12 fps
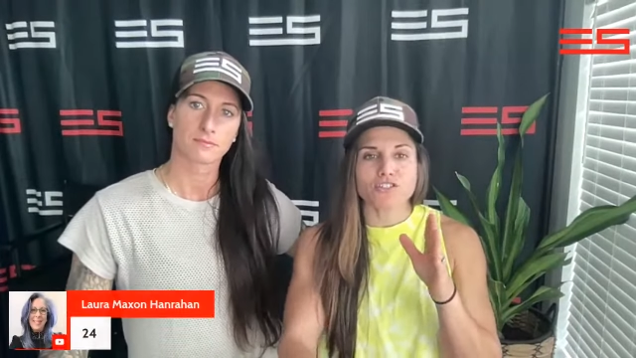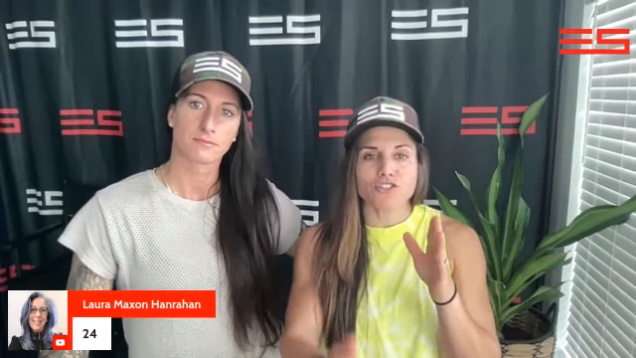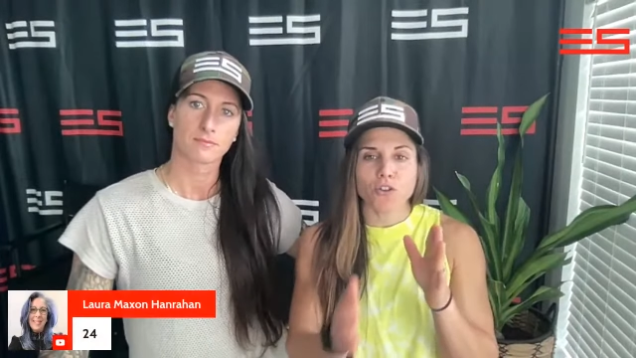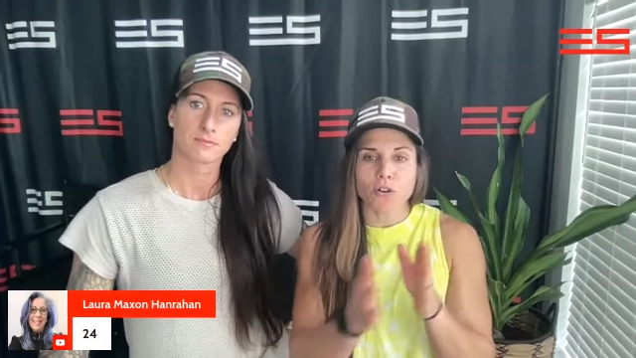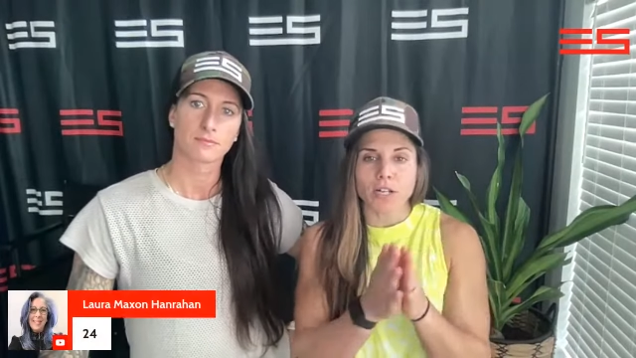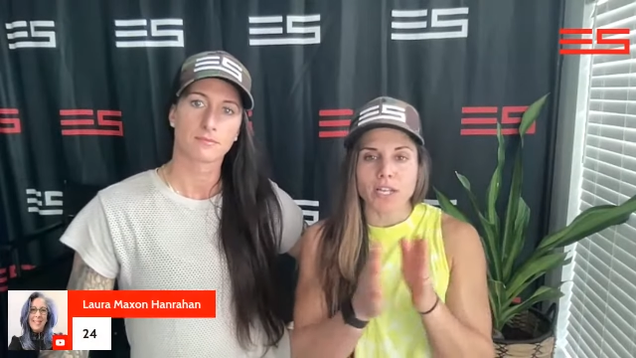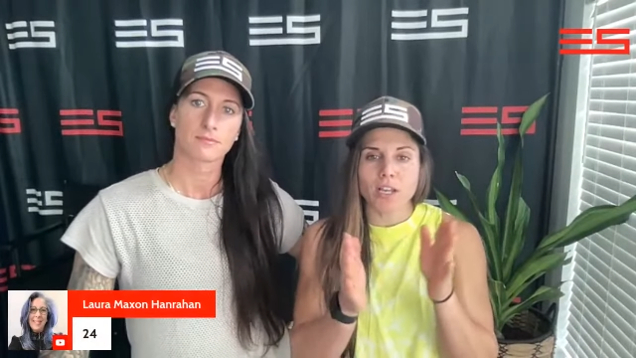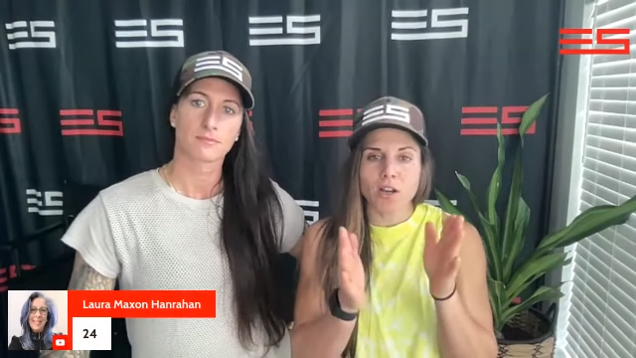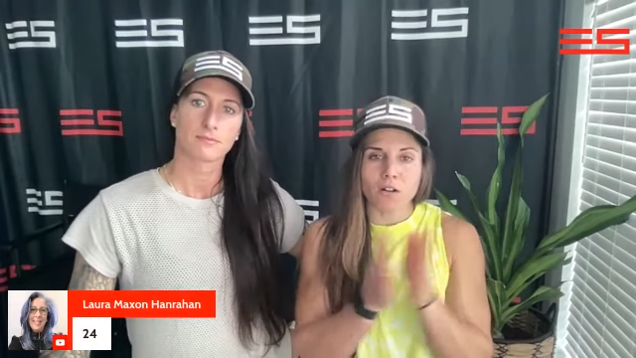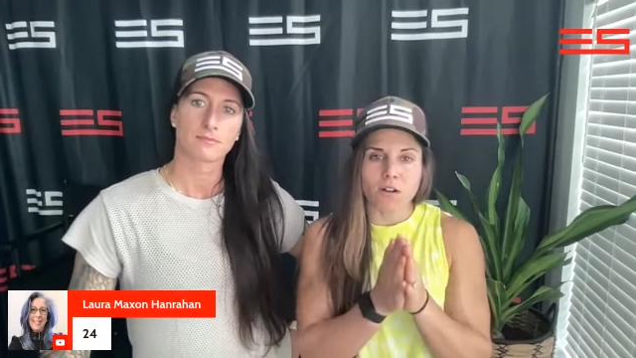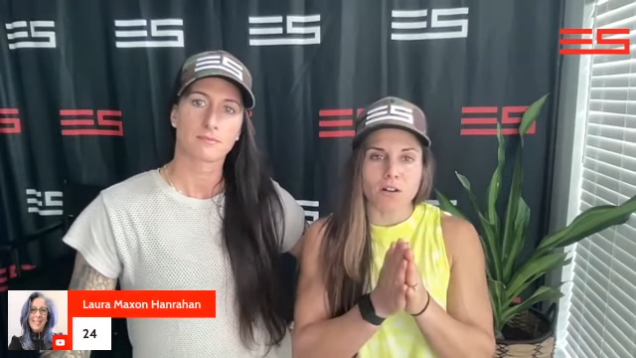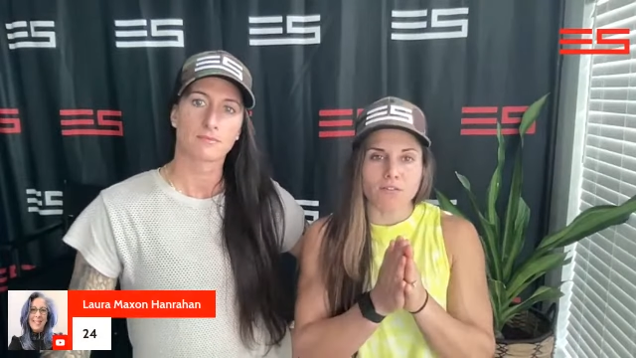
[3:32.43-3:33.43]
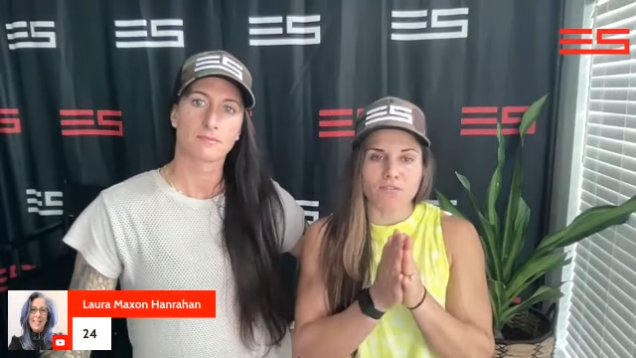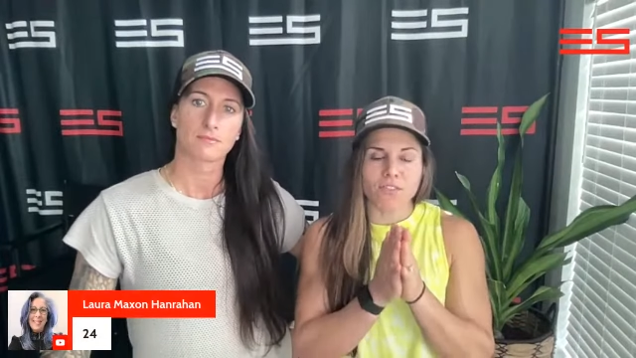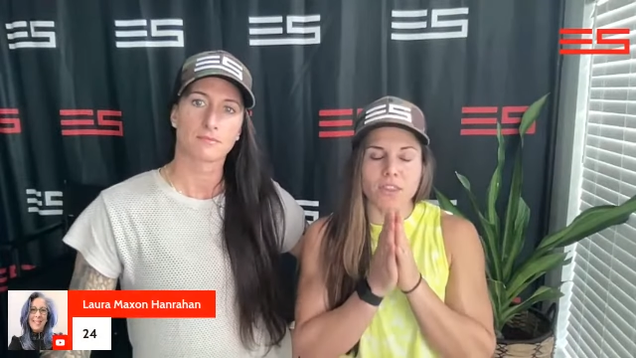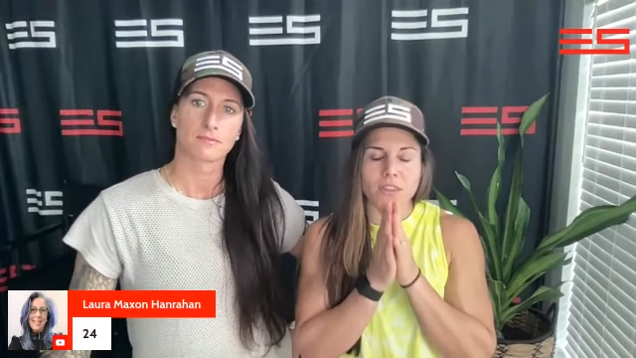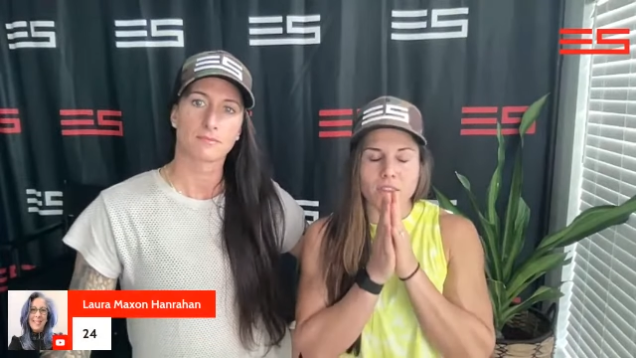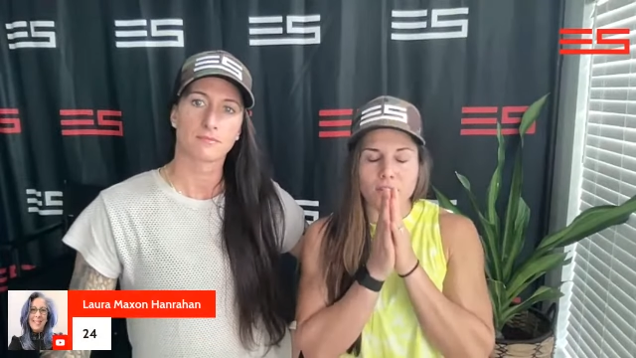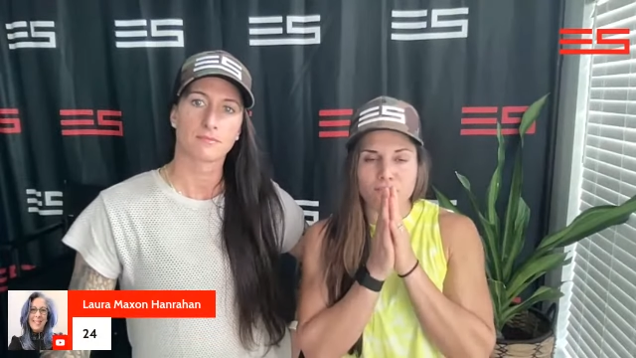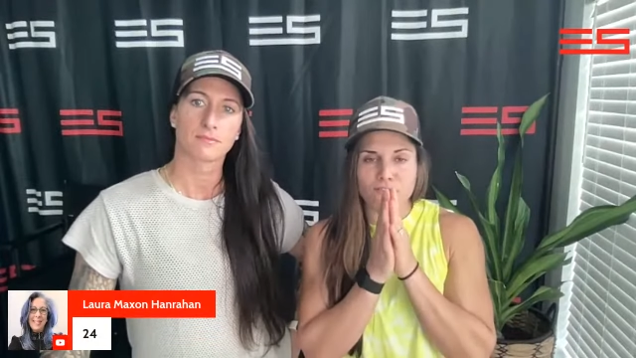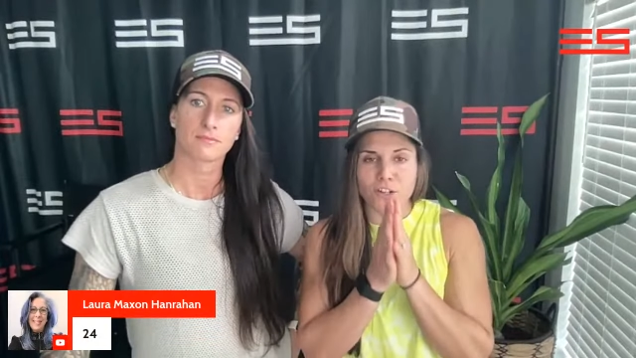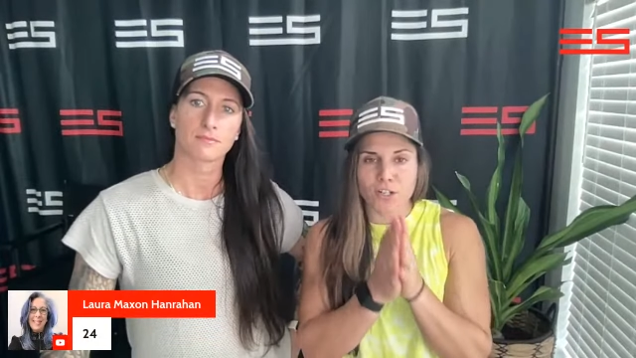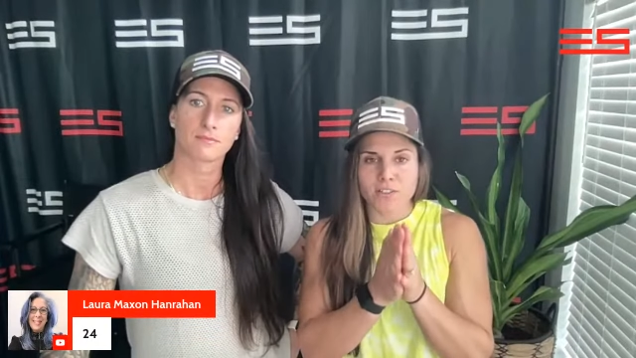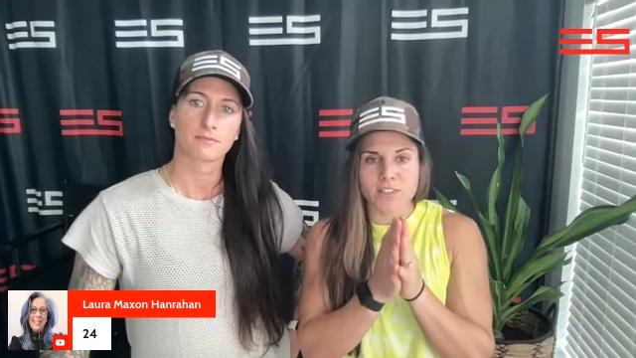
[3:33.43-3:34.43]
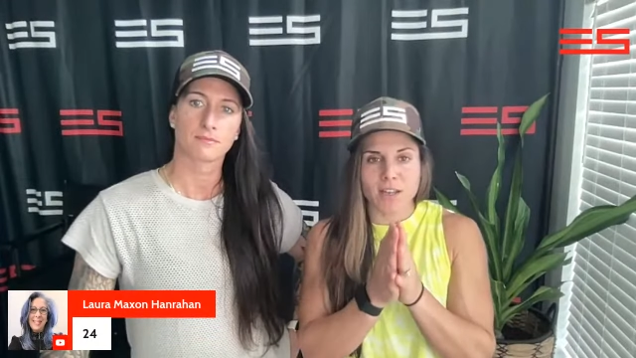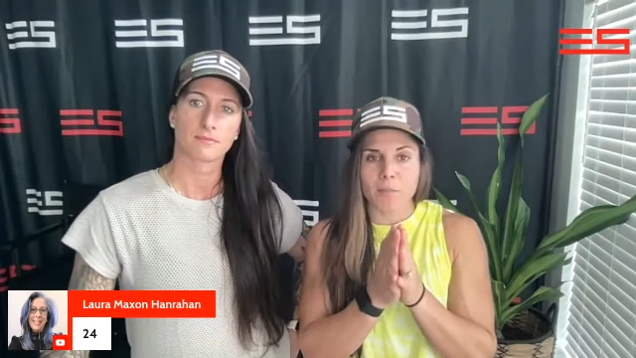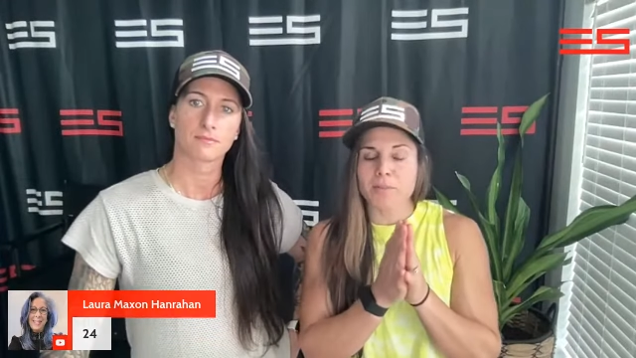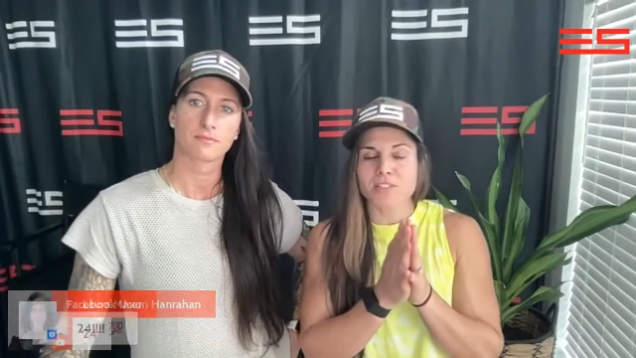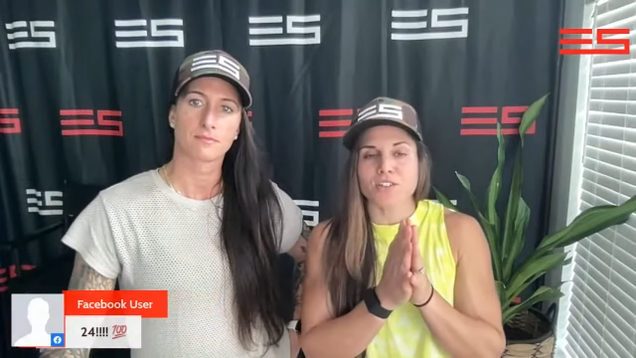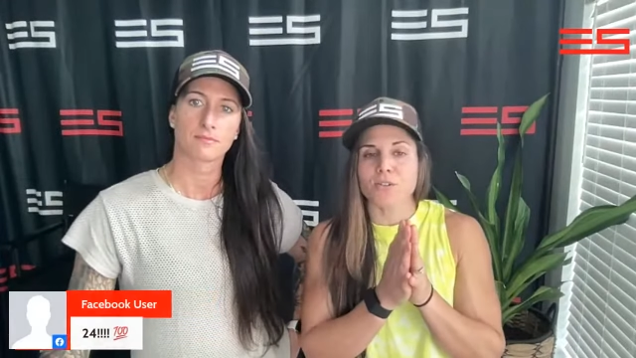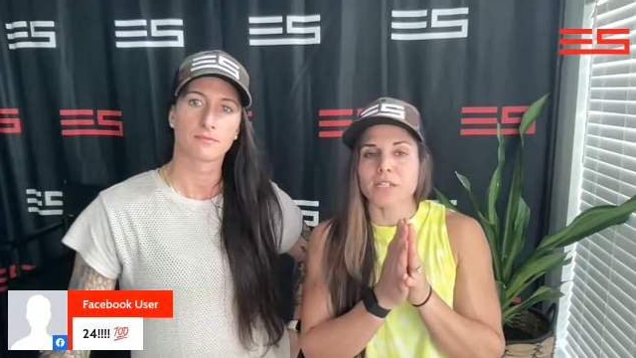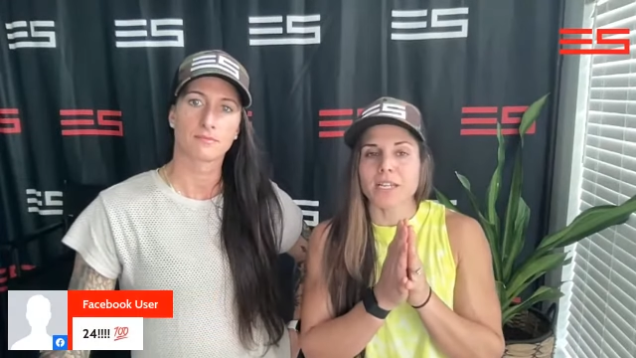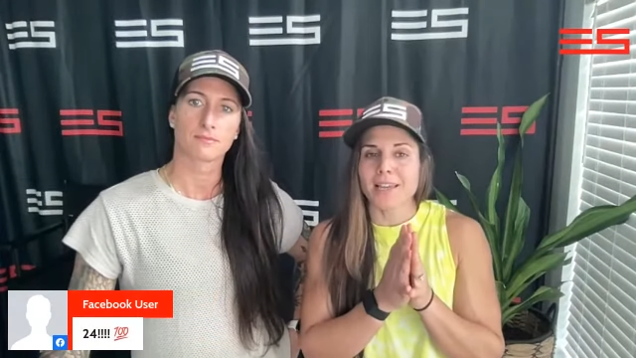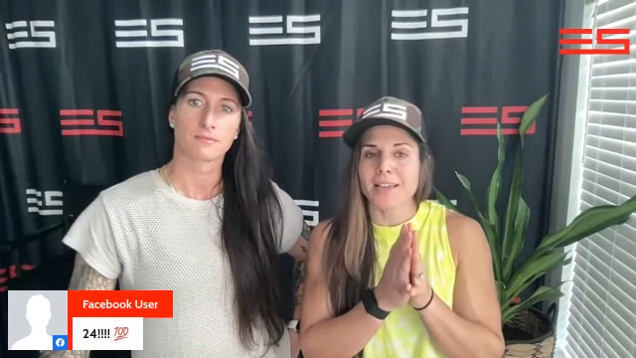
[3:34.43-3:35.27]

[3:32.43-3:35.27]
Speaker 1: starting off the first episode